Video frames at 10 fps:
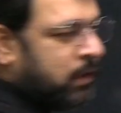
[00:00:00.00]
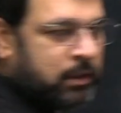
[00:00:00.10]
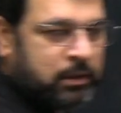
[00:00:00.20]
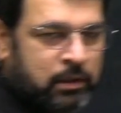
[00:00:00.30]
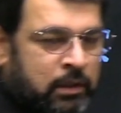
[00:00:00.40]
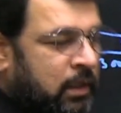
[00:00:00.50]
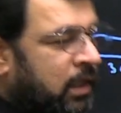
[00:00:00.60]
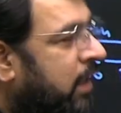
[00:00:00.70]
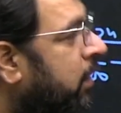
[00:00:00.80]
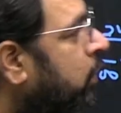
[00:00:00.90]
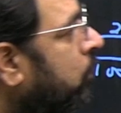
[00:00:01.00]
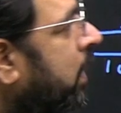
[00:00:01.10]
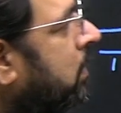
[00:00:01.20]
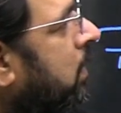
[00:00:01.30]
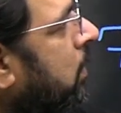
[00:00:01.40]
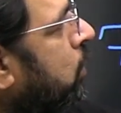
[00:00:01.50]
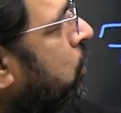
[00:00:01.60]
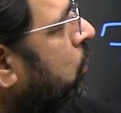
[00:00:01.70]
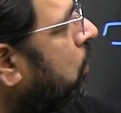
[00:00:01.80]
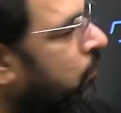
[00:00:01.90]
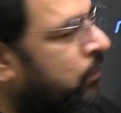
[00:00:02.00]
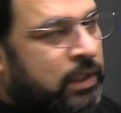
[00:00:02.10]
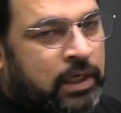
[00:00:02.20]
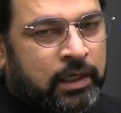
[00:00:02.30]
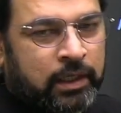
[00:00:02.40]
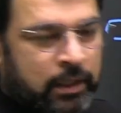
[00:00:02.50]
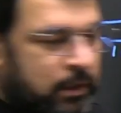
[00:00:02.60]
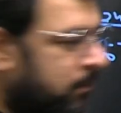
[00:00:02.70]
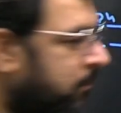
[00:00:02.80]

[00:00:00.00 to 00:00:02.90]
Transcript: Right? I need to find the ratio of d and a.